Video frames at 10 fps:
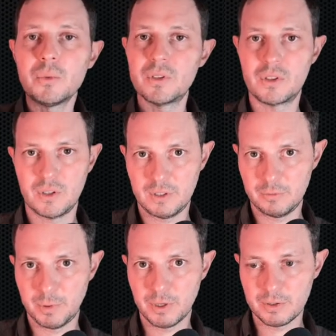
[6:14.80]
want this kind
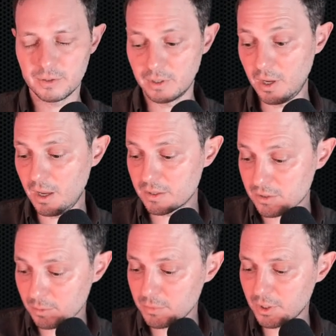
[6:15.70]
of person,
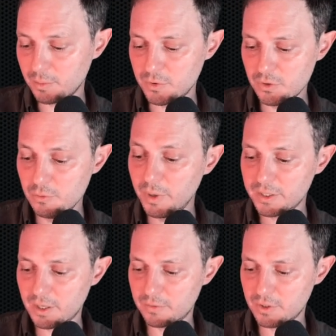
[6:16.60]
sometimes you
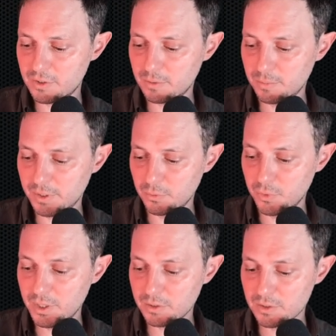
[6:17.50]
might have to simply
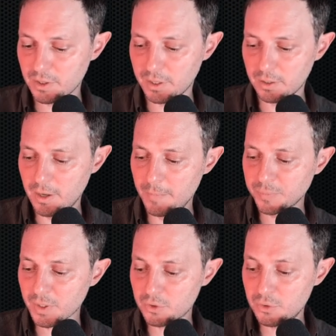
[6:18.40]
reconcile
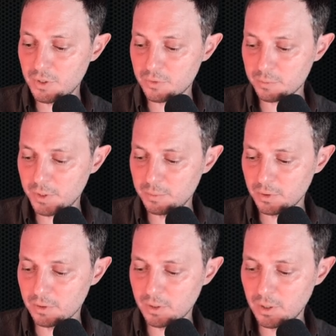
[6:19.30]
two different
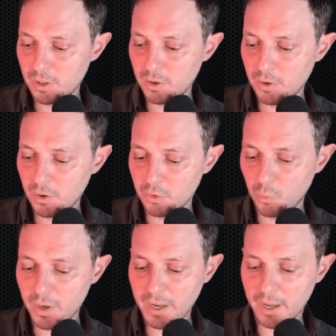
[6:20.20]
people. On the
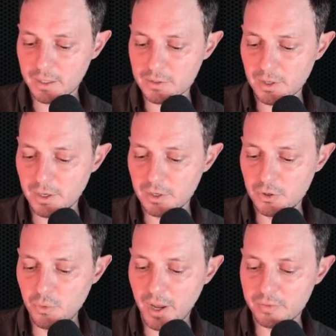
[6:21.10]
one hand,
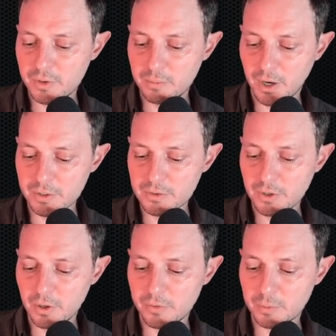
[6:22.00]
you have the
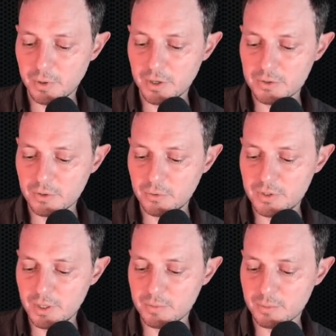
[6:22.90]
mask of the person who
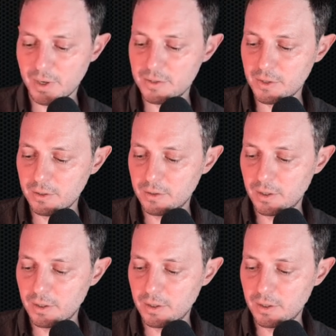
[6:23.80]
seems amazing